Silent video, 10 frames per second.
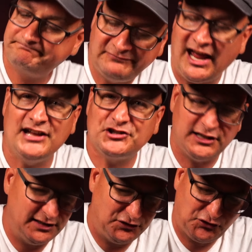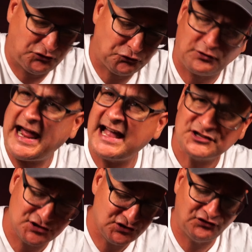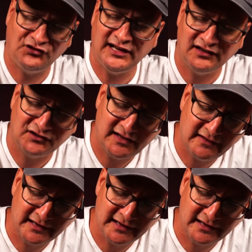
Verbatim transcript: tension and just scratch and just digs in